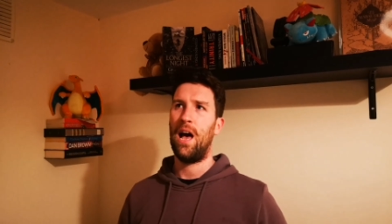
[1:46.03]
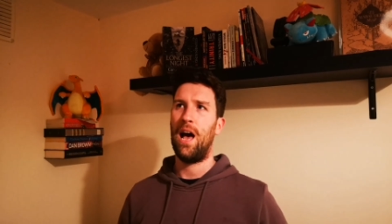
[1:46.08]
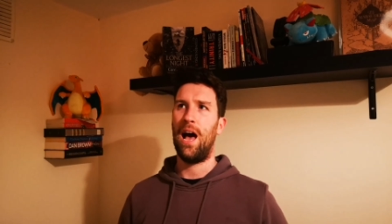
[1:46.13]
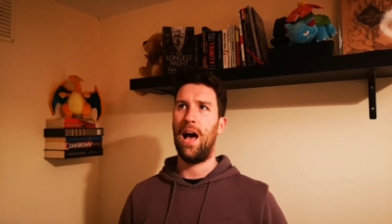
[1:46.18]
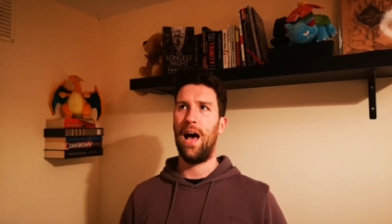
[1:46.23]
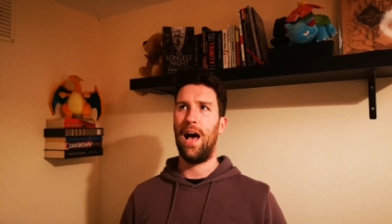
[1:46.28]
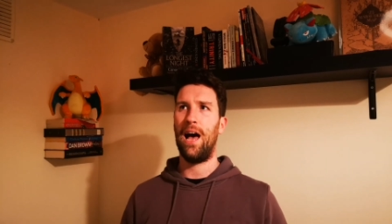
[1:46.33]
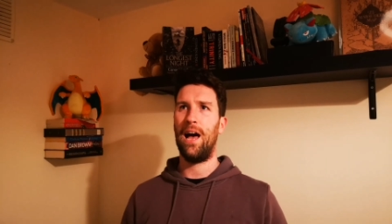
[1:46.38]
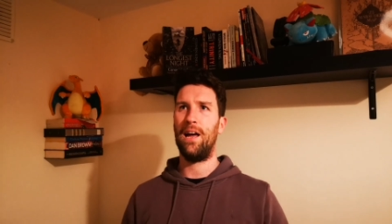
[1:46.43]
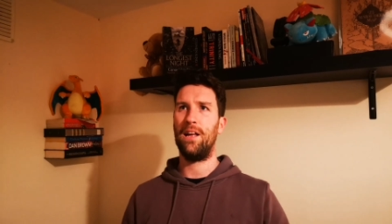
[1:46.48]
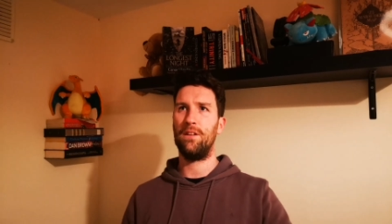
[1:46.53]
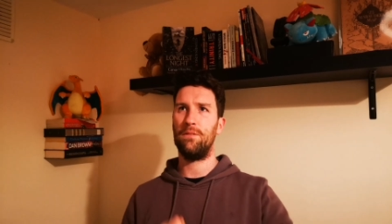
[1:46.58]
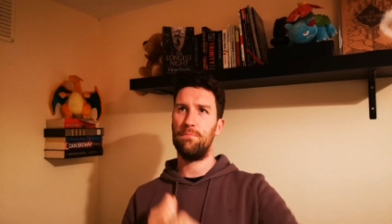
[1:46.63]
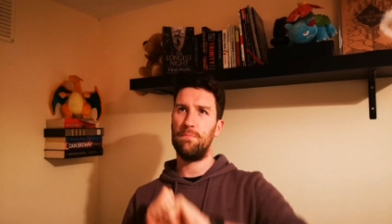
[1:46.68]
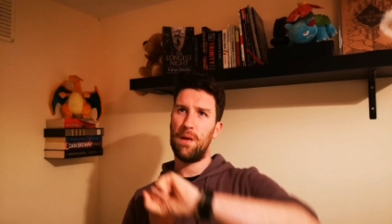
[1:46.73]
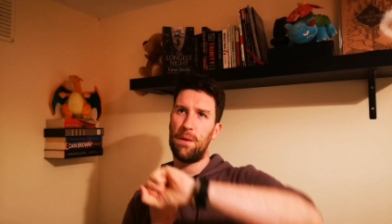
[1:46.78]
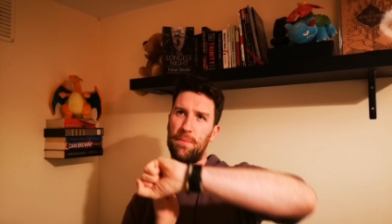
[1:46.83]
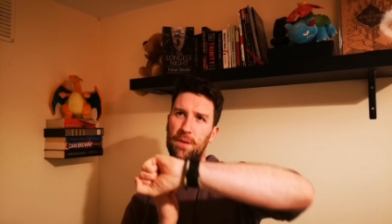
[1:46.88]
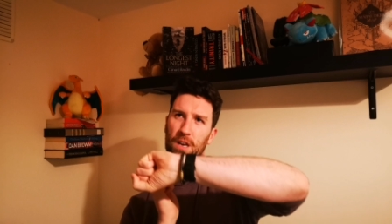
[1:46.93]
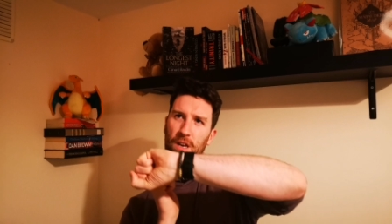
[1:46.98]
and
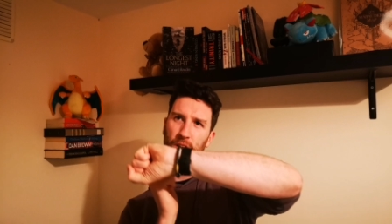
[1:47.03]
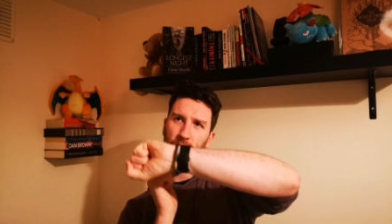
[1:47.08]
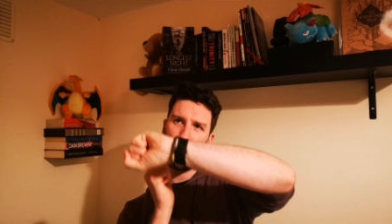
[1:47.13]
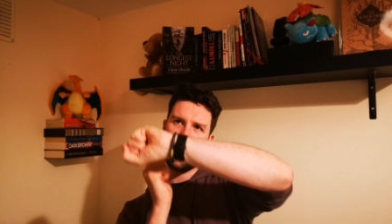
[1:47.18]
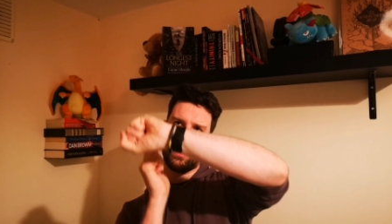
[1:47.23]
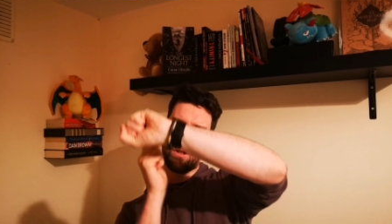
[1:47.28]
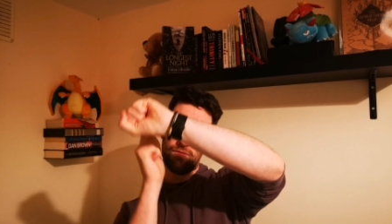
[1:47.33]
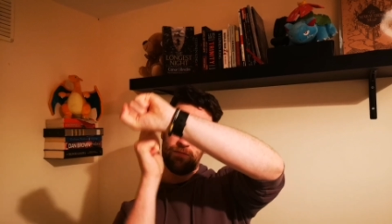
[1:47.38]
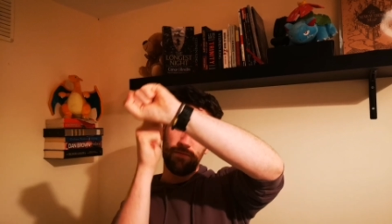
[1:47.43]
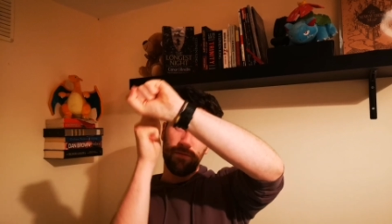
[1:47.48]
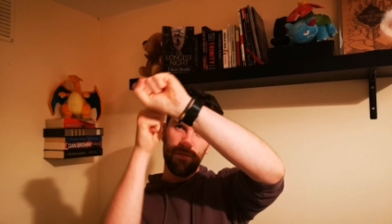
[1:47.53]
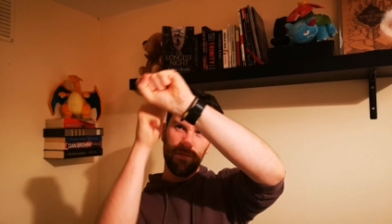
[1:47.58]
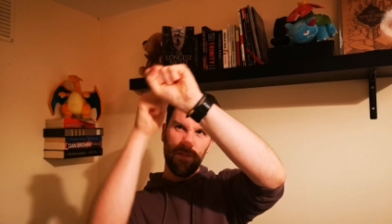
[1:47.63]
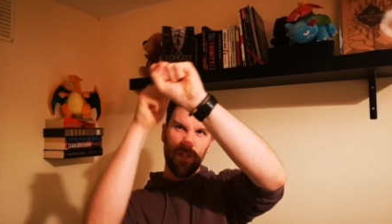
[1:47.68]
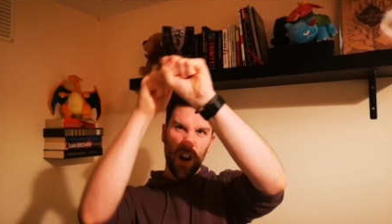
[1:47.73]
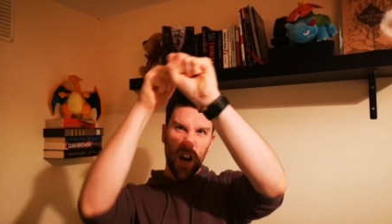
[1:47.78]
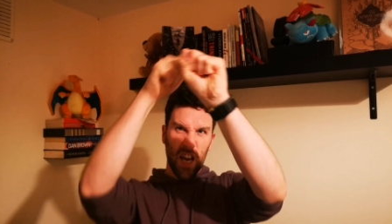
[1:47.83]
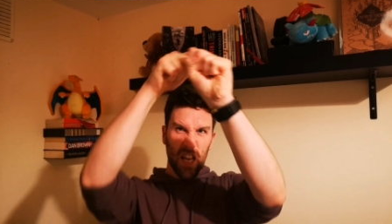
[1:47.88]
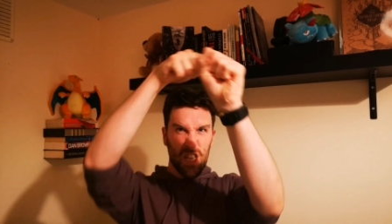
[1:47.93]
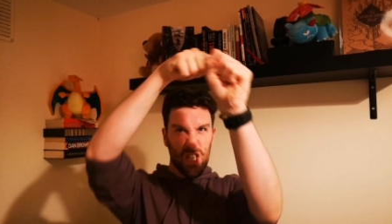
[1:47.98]
maybe I could
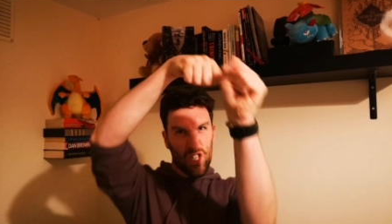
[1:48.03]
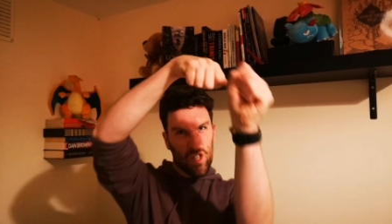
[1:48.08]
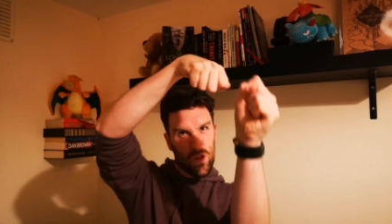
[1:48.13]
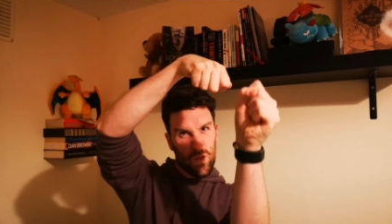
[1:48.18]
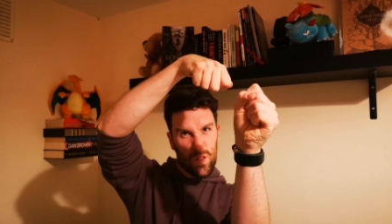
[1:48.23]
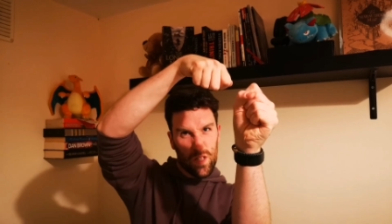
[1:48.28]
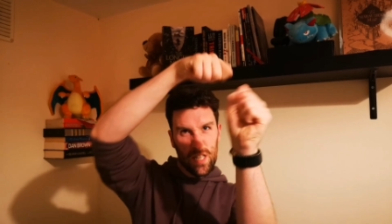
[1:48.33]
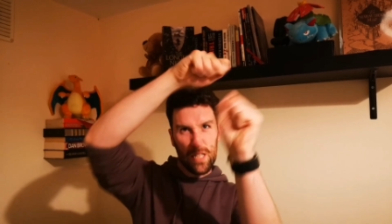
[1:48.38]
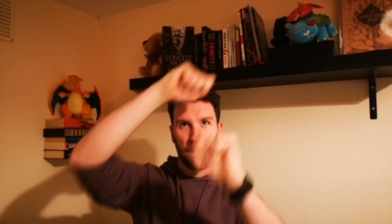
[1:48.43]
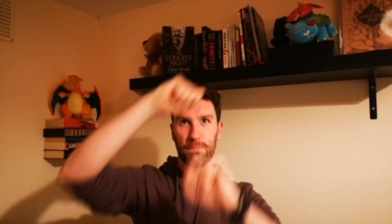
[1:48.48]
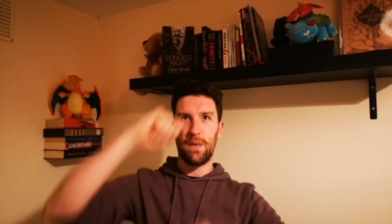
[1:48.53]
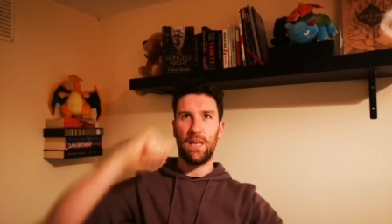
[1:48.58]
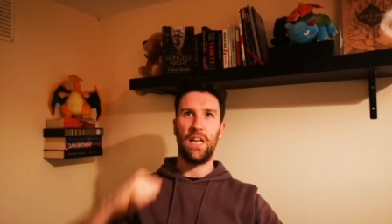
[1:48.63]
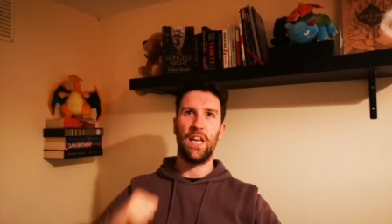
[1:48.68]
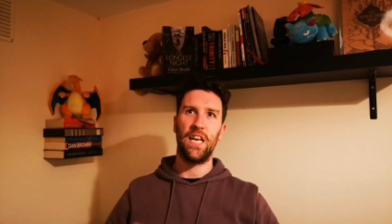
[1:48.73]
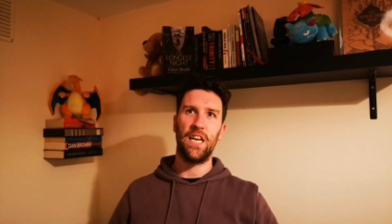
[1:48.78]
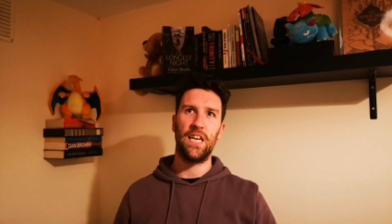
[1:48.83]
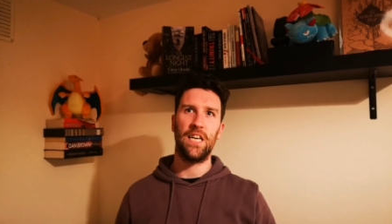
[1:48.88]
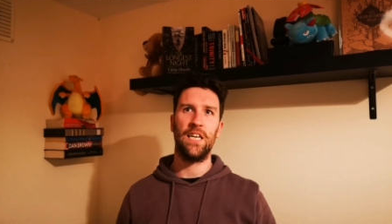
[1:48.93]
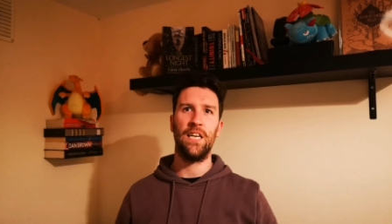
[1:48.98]
fine-tune this bit
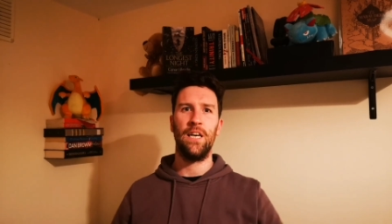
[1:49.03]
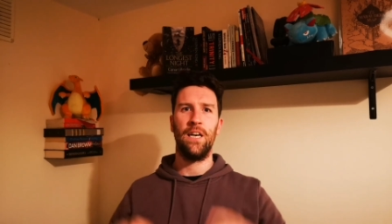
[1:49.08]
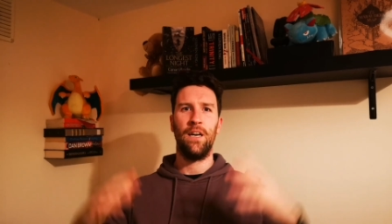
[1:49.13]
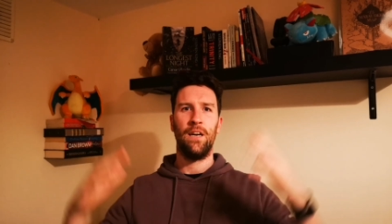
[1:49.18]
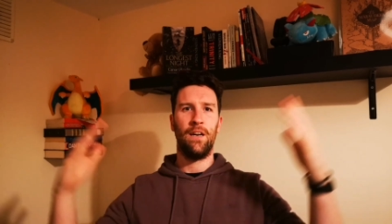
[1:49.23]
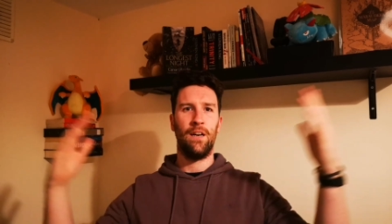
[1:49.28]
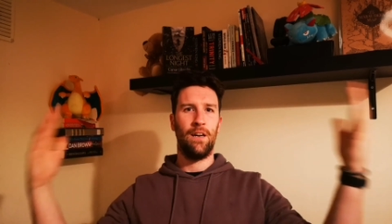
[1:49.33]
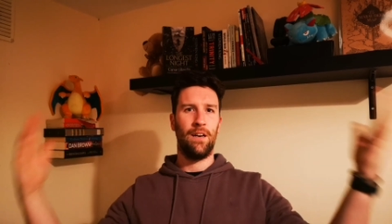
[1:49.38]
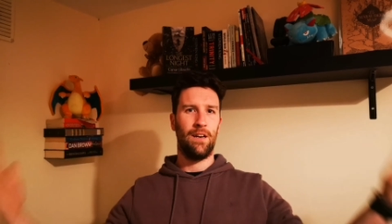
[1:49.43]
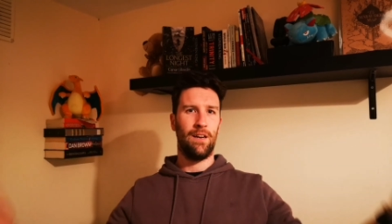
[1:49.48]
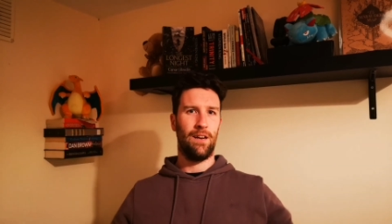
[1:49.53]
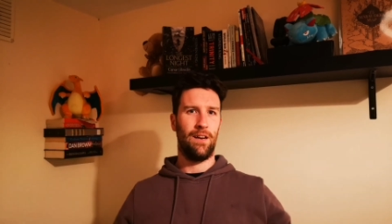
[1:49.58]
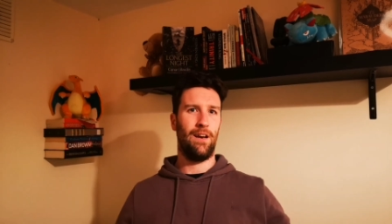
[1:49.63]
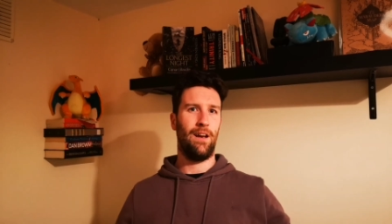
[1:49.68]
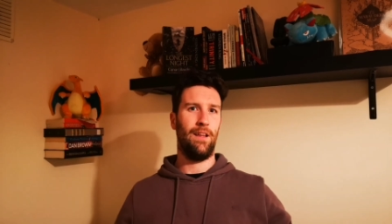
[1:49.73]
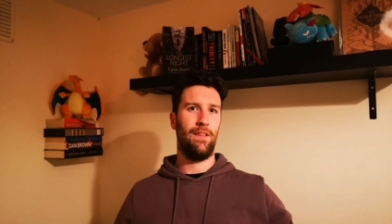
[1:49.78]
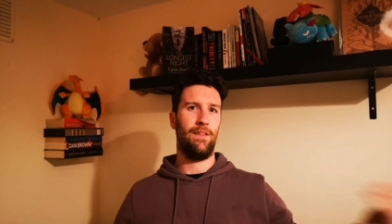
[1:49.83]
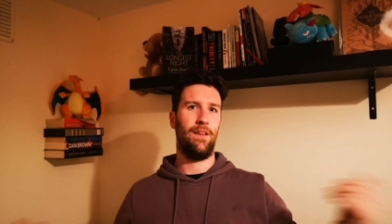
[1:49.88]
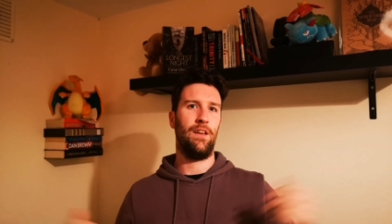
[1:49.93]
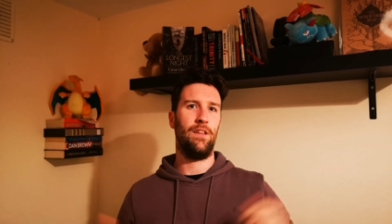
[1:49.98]
here,
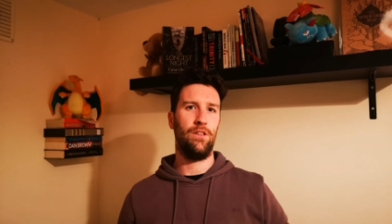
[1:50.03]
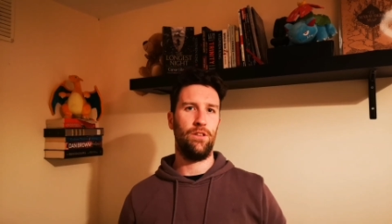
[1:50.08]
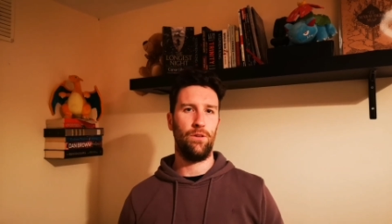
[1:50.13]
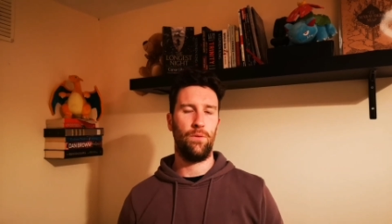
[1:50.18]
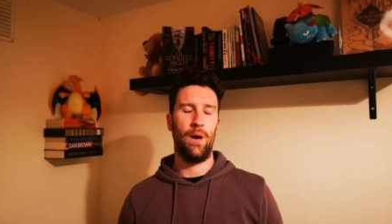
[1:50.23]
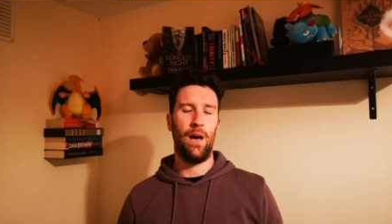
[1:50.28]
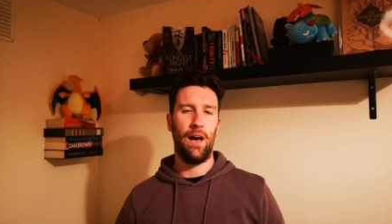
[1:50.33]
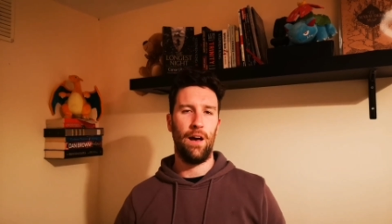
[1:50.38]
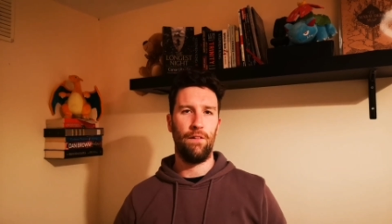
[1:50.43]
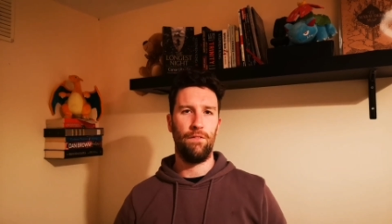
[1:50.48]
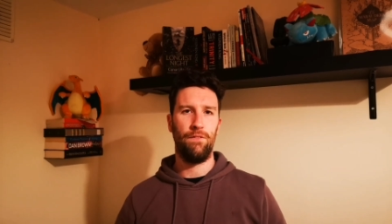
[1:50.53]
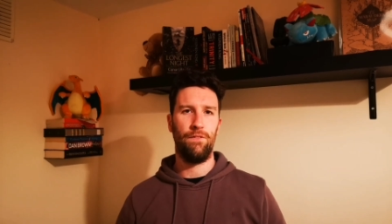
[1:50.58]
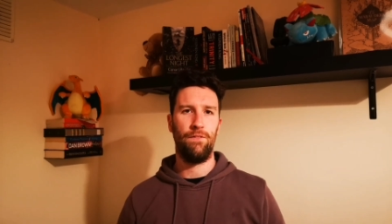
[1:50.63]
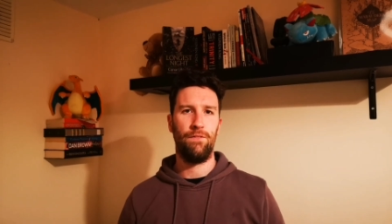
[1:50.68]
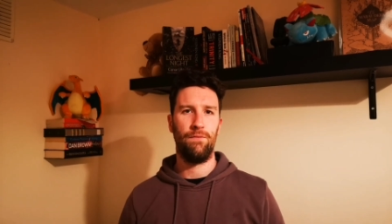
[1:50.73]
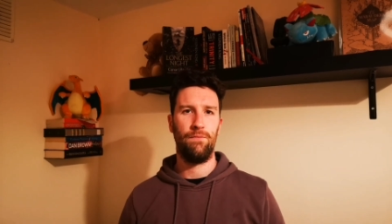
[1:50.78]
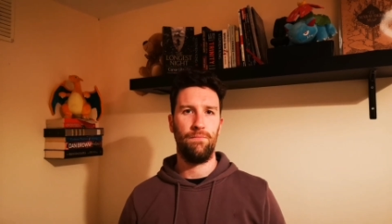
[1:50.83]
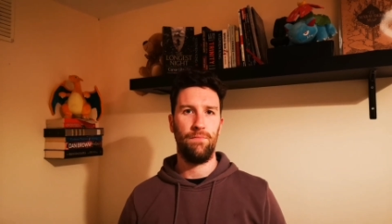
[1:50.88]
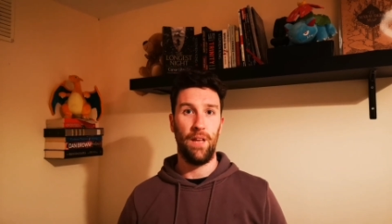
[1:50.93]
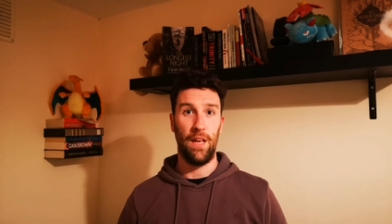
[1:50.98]
and then you have
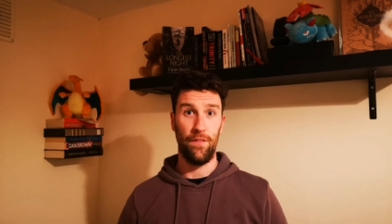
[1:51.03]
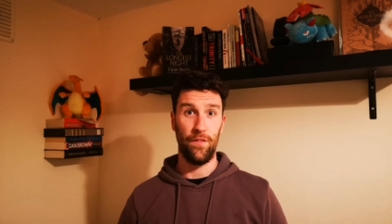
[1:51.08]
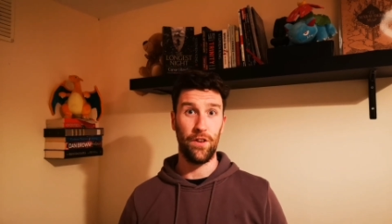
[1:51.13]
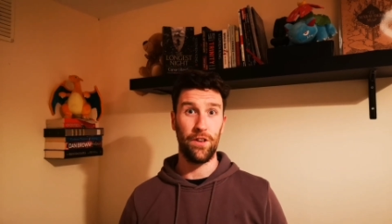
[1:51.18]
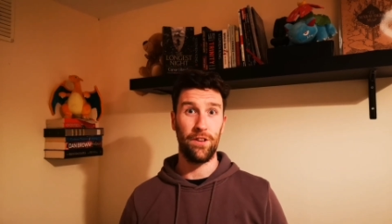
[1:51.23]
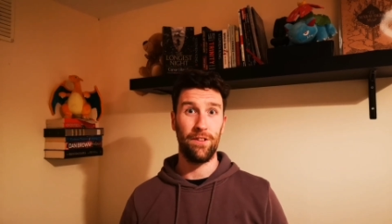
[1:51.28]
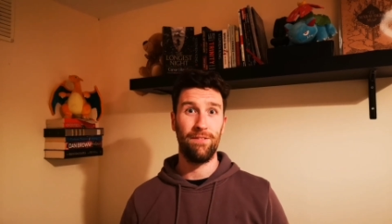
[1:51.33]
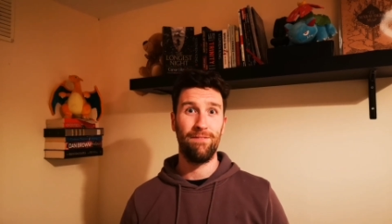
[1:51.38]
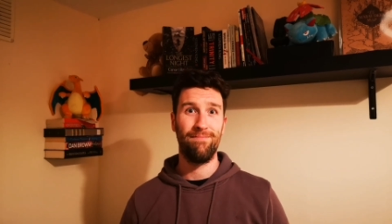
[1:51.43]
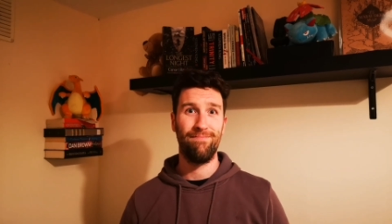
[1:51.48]
David.